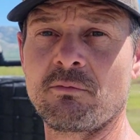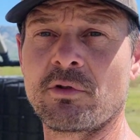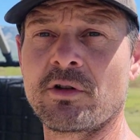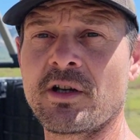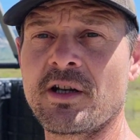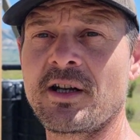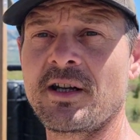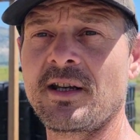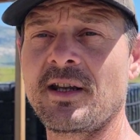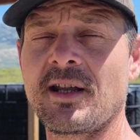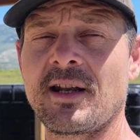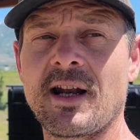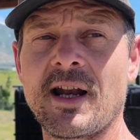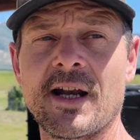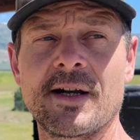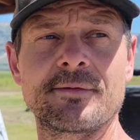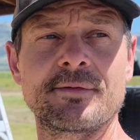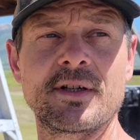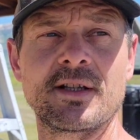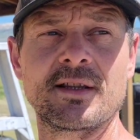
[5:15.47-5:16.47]
We're going to get
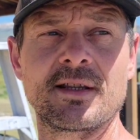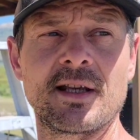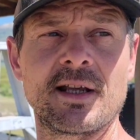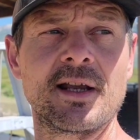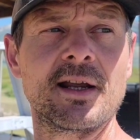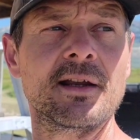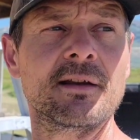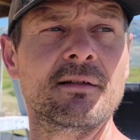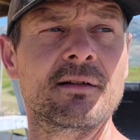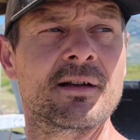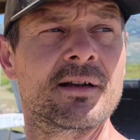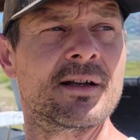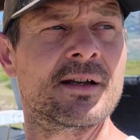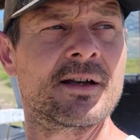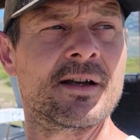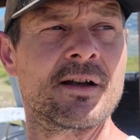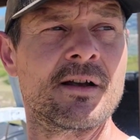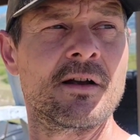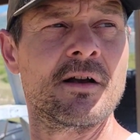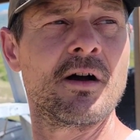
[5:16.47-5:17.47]
everything
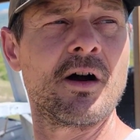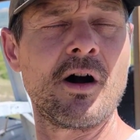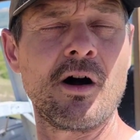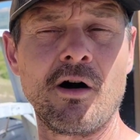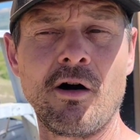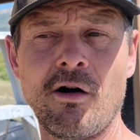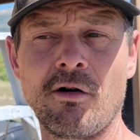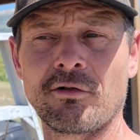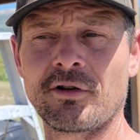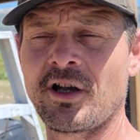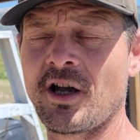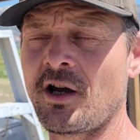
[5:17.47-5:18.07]
all